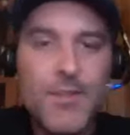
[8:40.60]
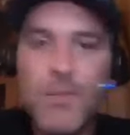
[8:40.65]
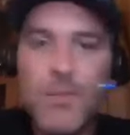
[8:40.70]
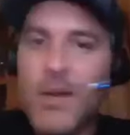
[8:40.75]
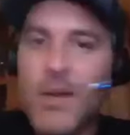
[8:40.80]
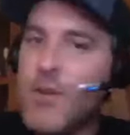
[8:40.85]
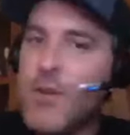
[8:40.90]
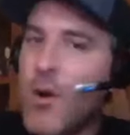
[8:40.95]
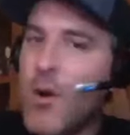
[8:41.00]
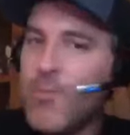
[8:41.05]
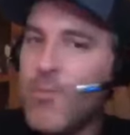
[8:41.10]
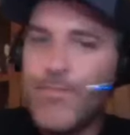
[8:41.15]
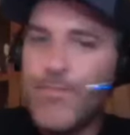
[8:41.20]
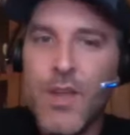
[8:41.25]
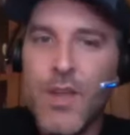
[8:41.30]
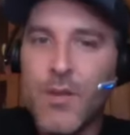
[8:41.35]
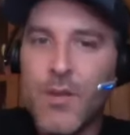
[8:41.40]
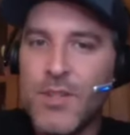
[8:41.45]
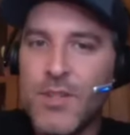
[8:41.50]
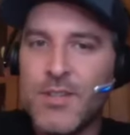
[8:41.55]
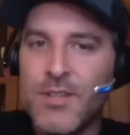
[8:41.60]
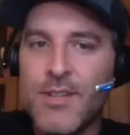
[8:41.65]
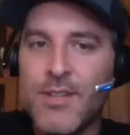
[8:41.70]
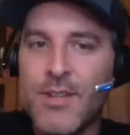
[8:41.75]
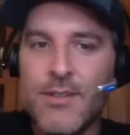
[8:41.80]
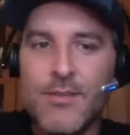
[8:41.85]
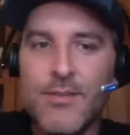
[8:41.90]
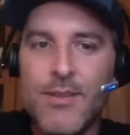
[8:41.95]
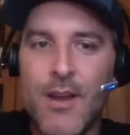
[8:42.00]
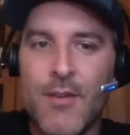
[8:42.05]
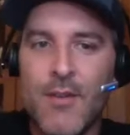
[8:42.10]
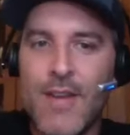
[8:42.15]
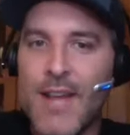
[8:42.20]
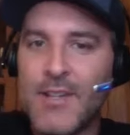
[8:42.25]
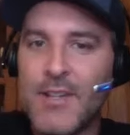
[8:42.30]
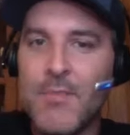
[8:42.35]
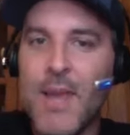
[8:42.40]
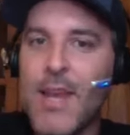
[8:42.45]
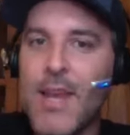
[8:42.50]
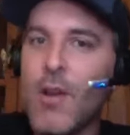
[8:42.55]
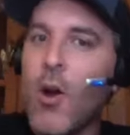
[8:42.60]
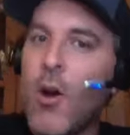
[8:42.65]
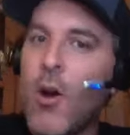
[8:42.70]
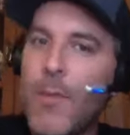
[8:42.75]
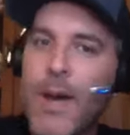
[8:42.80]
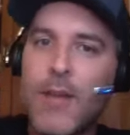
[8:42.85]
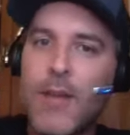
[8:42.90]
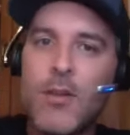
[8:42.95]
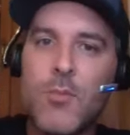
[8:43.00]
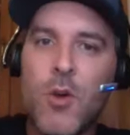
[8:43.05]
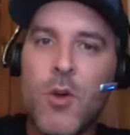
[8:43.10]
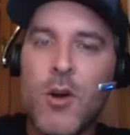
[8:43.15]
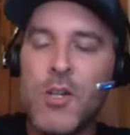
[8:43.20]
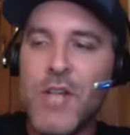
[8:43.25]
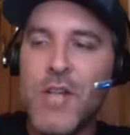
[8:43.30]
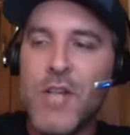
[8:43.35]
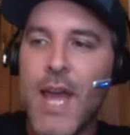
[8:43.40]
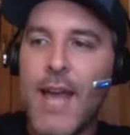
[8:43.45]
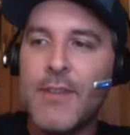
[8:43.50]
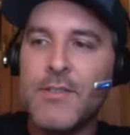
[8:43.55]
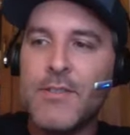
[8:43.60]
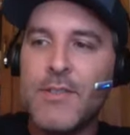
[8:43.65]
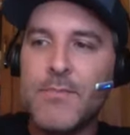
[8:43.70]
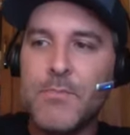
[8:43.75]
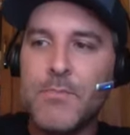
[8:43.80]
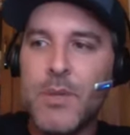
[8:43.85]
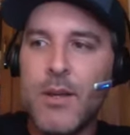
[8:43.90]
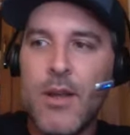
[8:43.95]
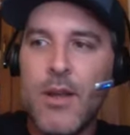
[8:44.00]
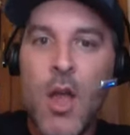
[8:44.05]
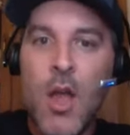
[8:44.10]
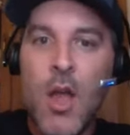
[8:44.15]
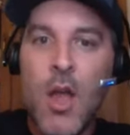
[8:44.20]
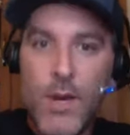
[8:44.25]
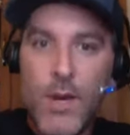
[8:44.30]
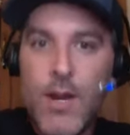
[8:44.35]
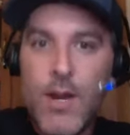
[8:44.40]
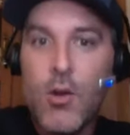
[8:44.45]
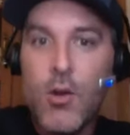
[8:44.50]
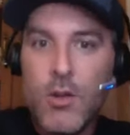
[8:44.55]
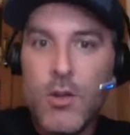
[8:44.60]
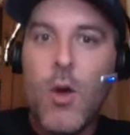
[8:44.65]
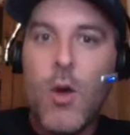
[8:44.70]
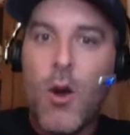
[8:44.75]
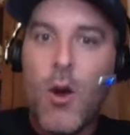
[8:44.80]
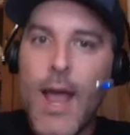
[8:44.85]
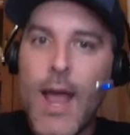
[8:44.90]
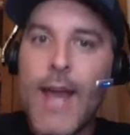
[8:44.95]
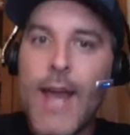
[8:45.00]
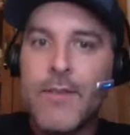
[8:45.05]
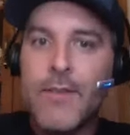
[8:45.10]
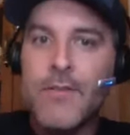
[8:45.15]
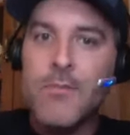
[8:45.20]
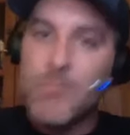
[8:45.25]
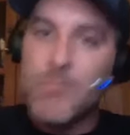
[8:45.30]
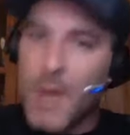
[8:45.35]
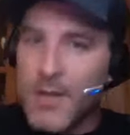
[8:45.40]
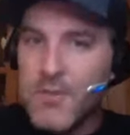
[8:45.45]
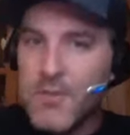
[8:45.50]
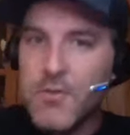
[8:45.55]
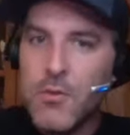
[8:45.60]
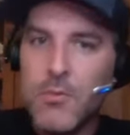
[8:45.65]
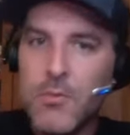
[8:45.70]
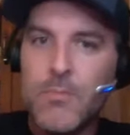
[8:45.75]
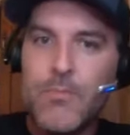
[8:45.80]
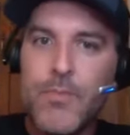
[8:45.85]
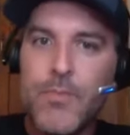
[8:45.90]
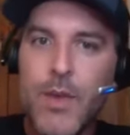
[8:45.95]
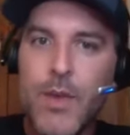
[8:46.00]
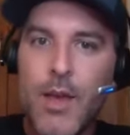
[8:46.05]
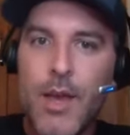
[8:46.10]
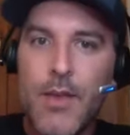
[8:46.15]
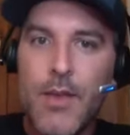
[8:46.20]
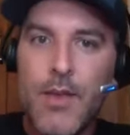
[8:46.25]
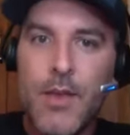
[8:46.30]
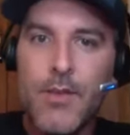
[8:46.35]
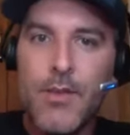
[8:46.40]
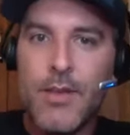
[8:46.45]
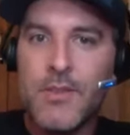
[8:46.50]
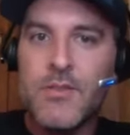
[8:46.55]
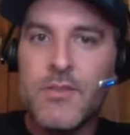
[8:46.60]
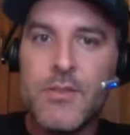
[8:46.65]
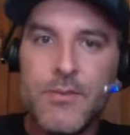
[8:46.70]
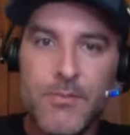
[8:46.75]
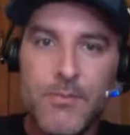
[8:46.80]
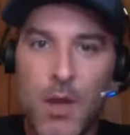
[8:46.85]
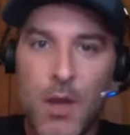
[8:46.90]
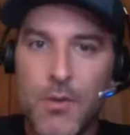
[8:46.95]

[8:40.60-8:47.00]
I have some unknown, you know, just to, you know, not to make it all about Lamar Jackson, but we know Lamar added some muscle uh, this,